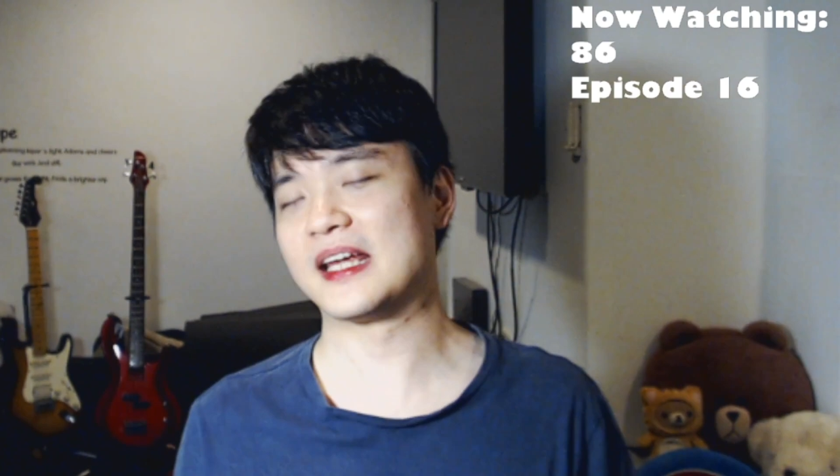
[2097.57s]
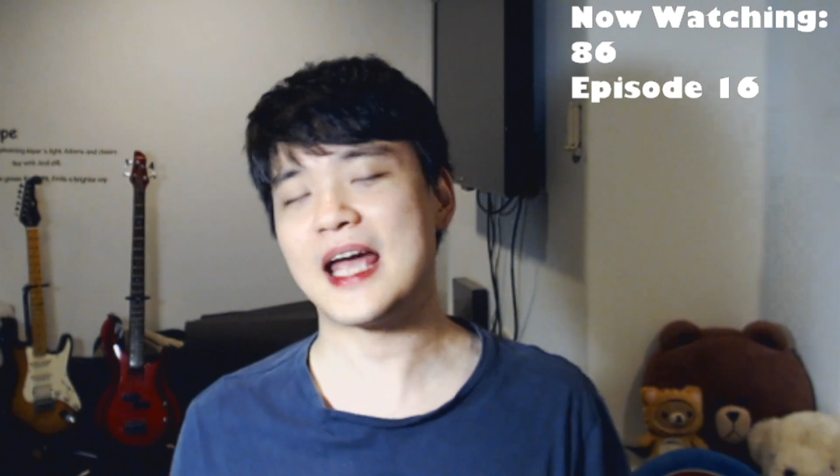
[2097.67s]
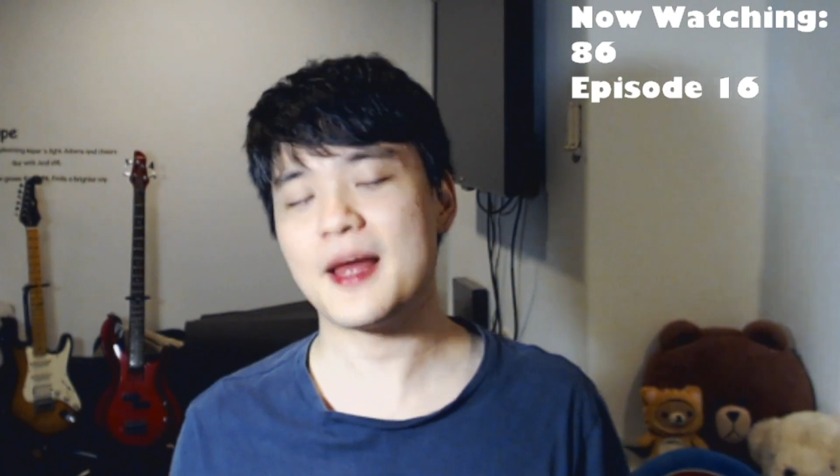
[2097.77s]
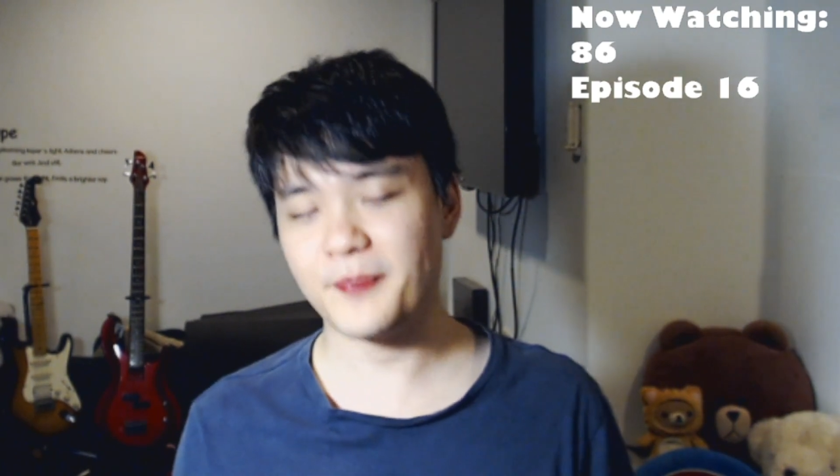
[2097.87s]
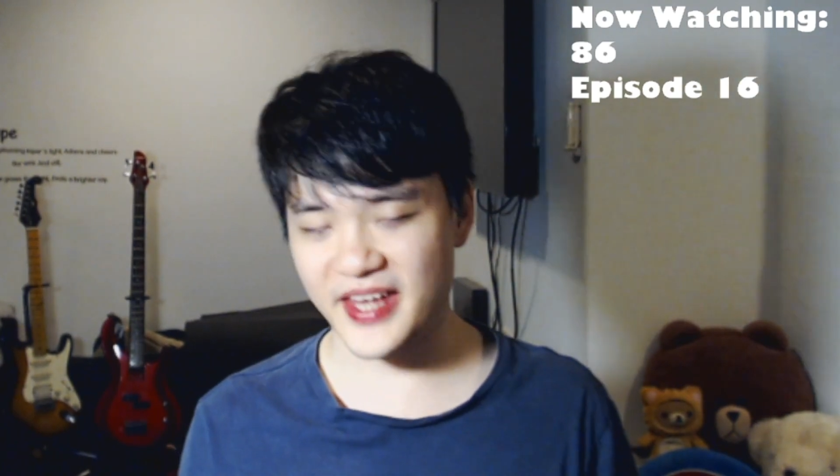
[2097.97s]
It
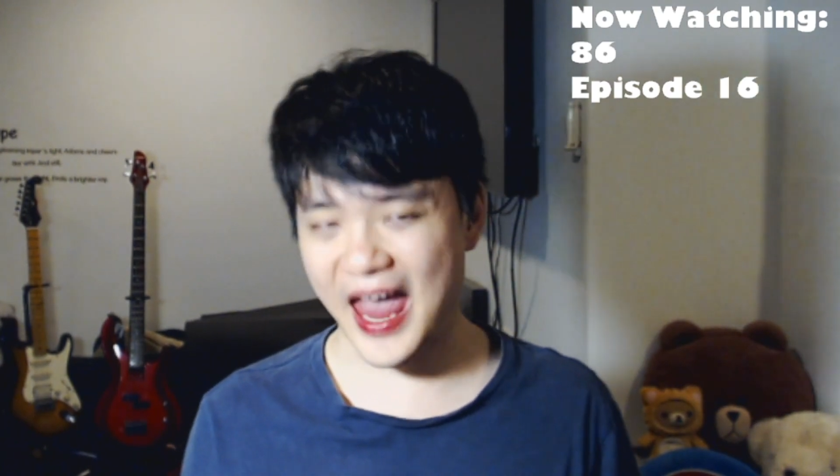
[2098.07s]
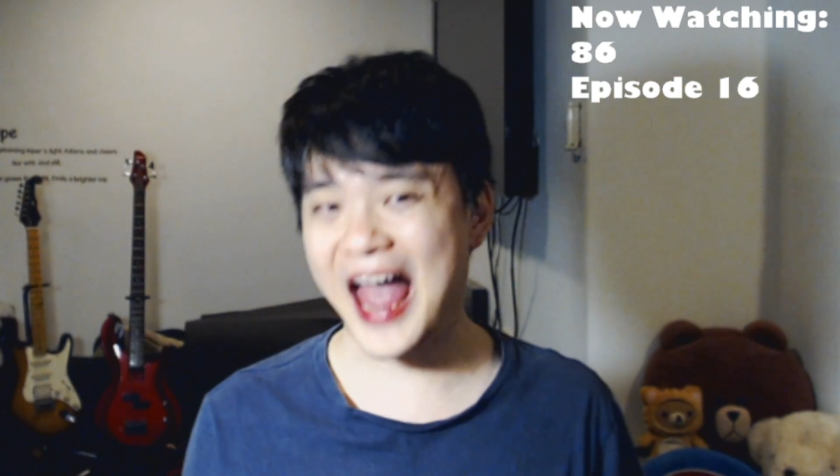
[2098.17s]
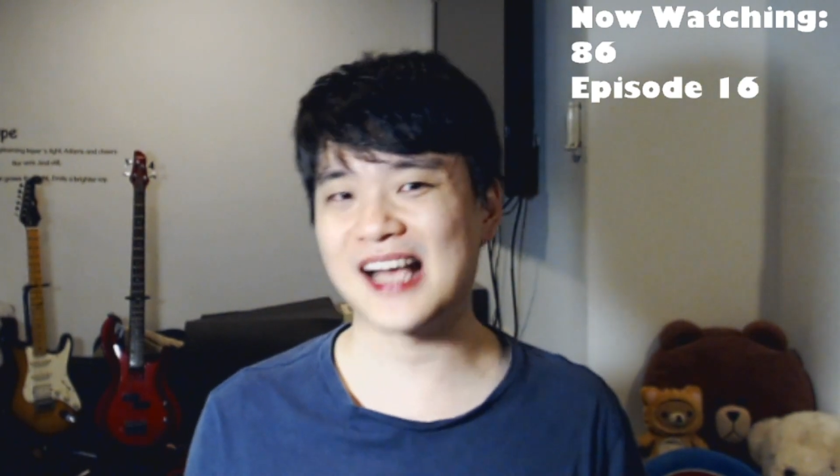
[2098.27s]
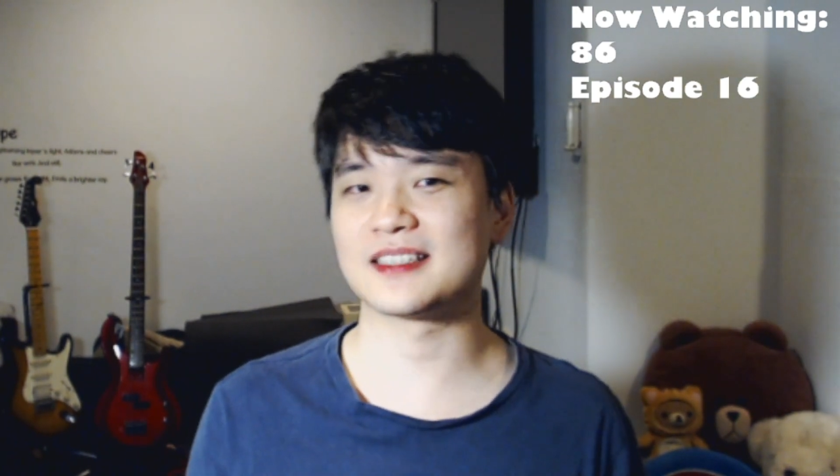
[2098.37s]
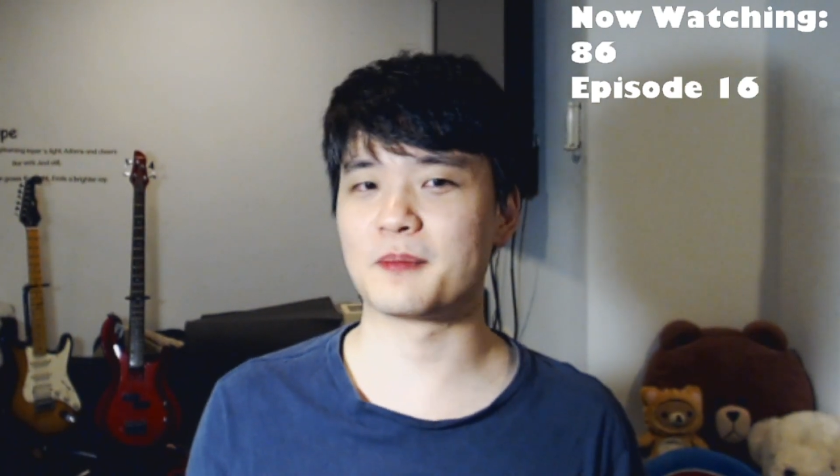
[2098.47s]
can't be
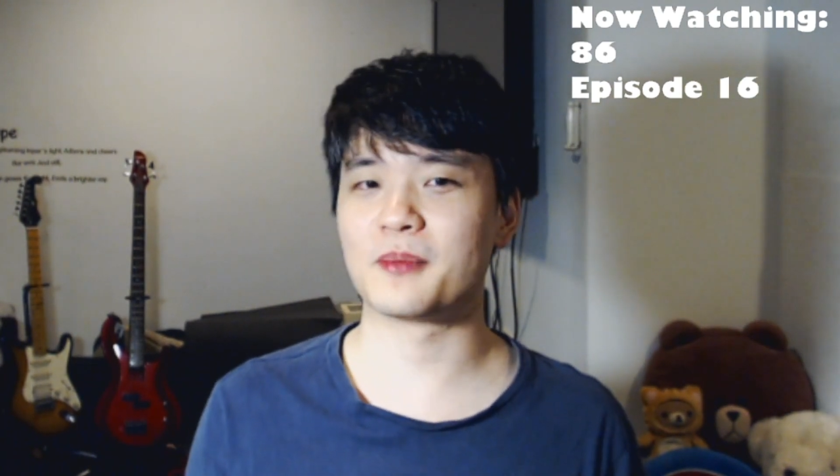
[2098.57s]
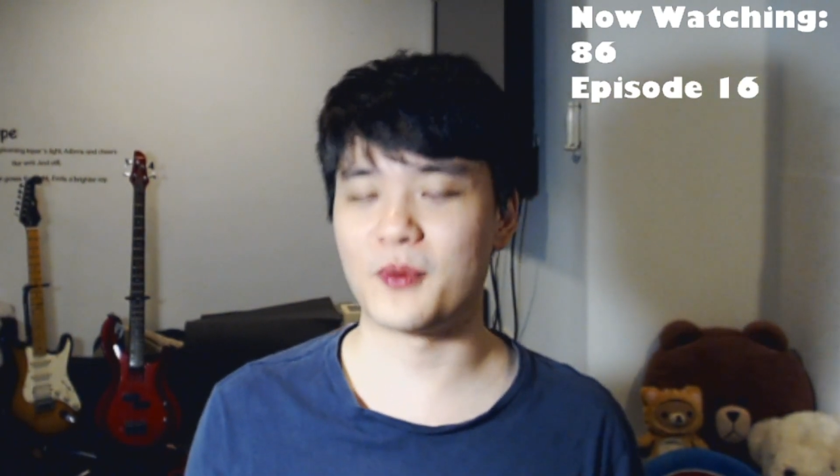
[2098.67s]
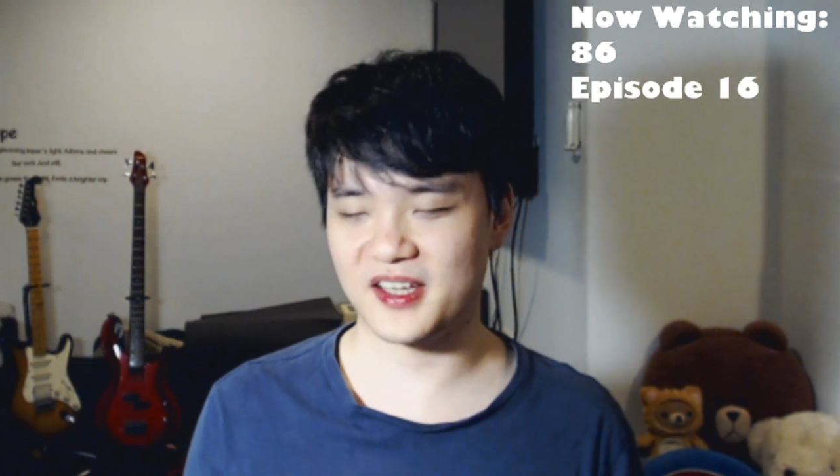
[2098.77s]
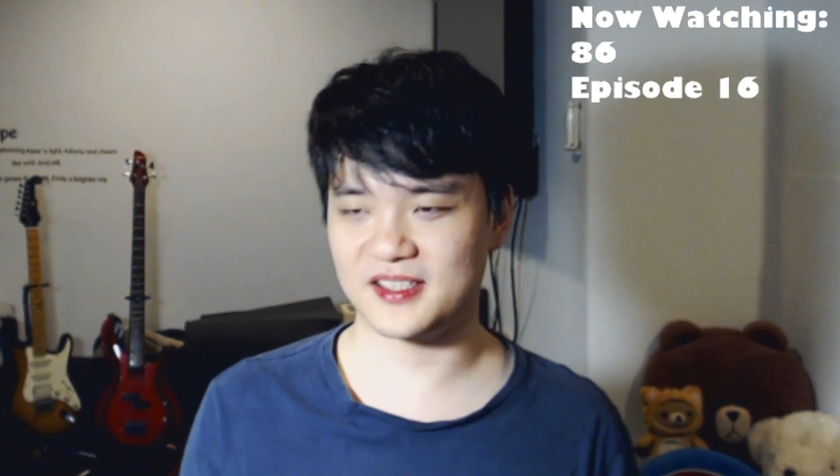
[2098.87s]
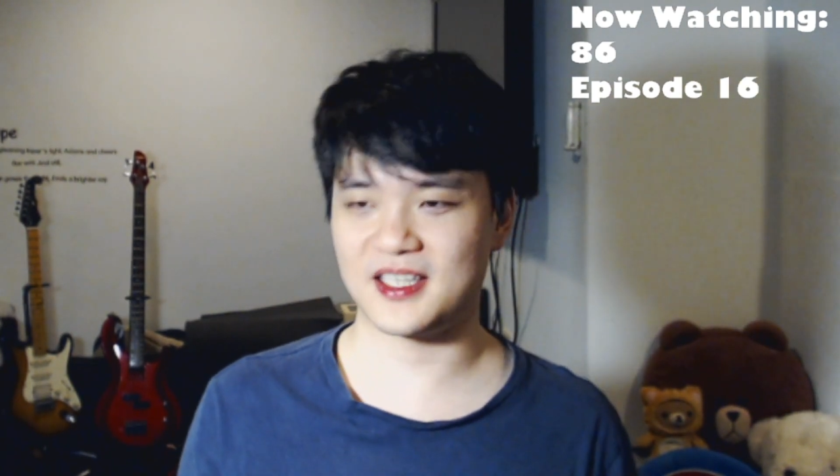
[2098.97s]
as
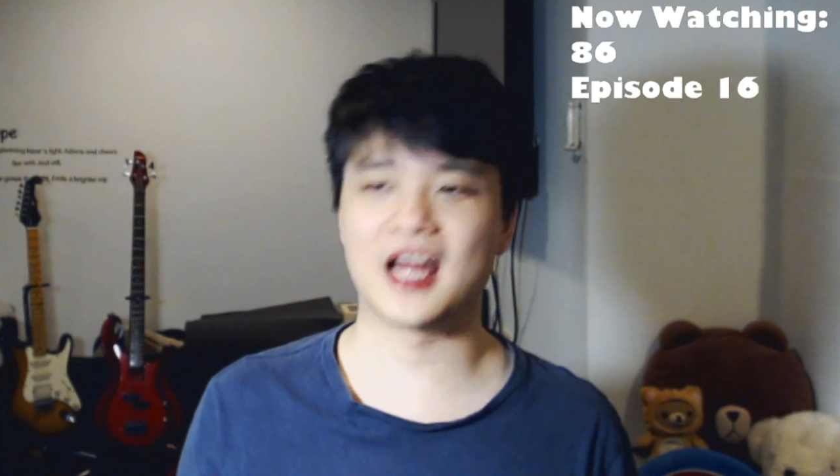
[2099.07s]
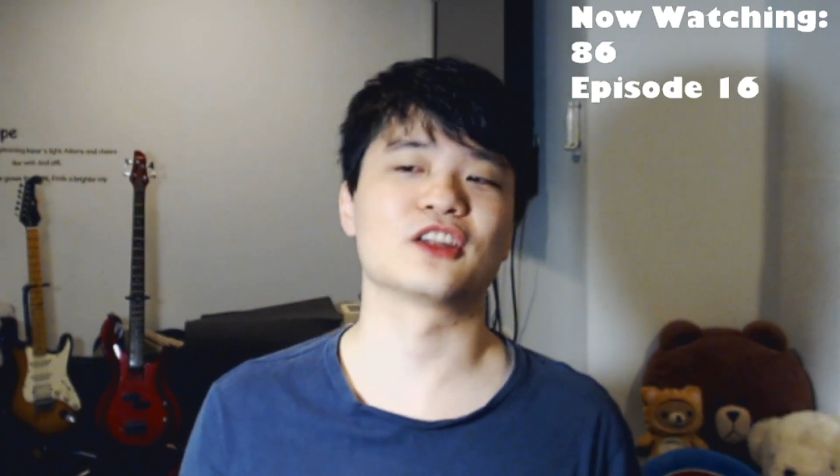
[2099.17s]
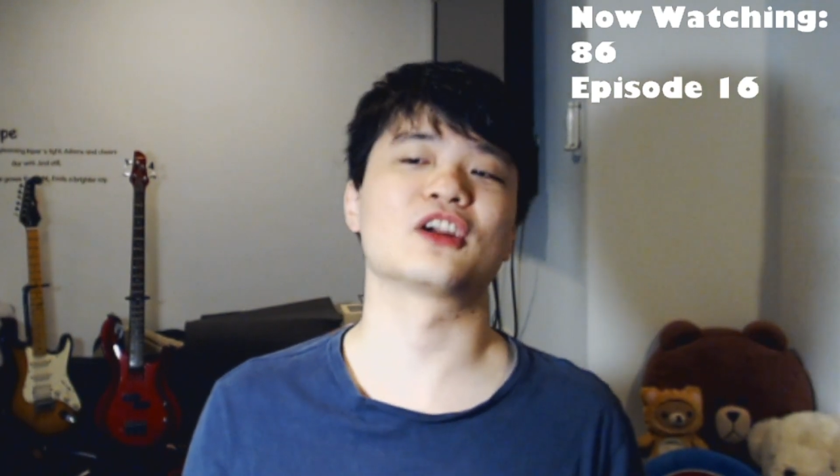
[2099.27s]
simple as that.